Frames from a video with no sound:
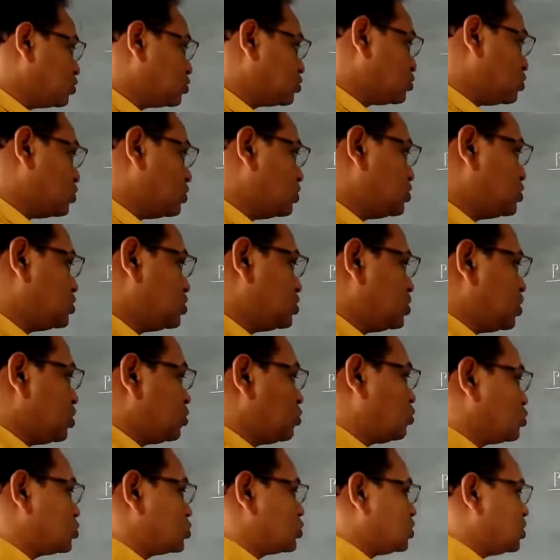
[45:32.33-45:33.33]
So this is
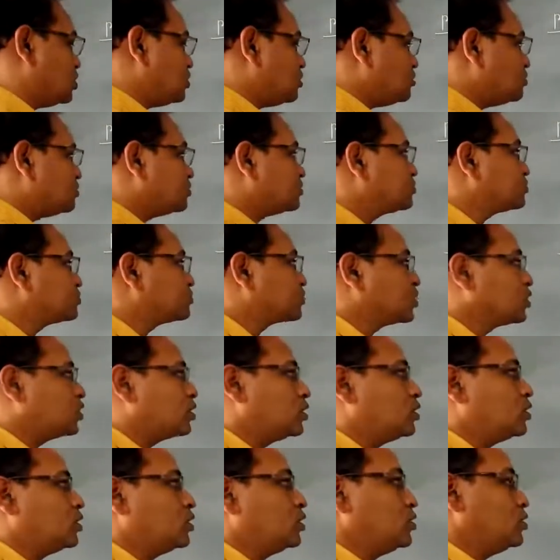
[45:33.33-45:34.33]
the question.
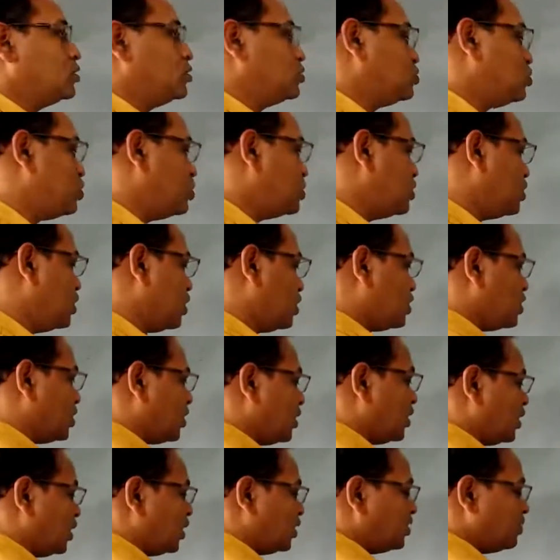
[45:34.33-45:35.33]
So here
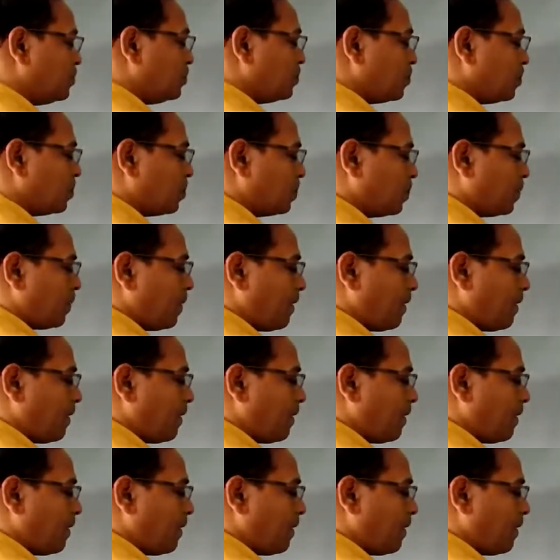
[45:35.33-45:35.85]
again,